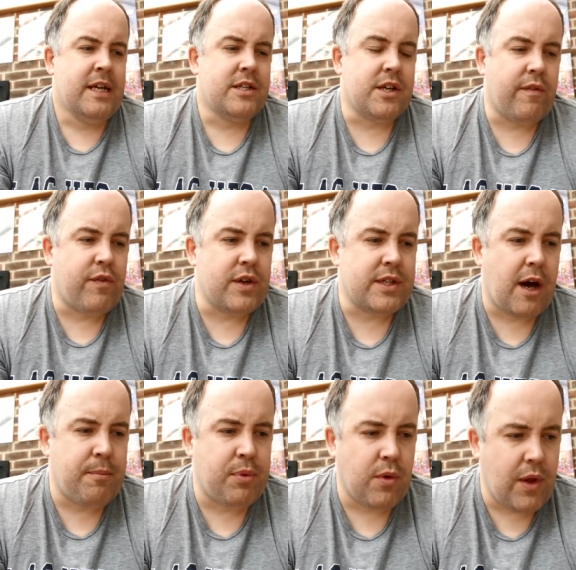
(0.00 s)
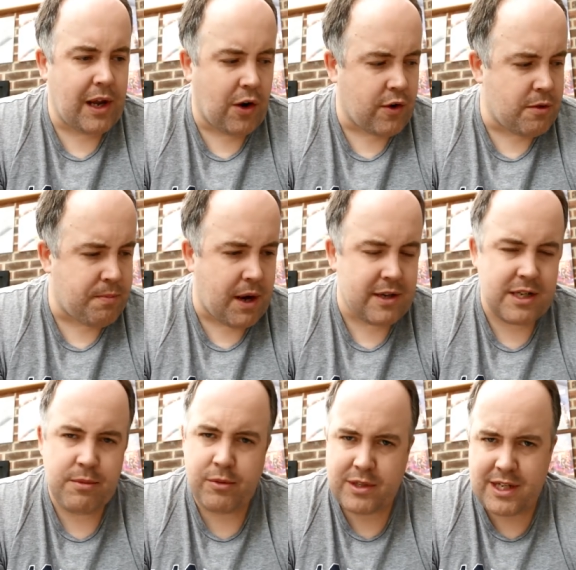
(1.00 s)
So for example, a lot of the
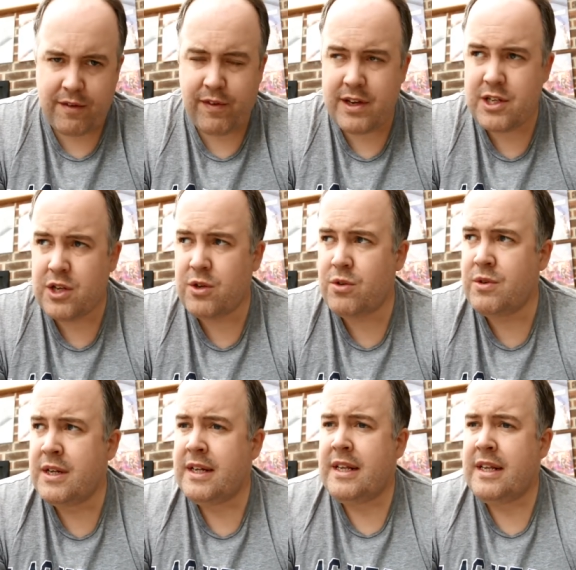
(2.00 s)
basketball stuff I do,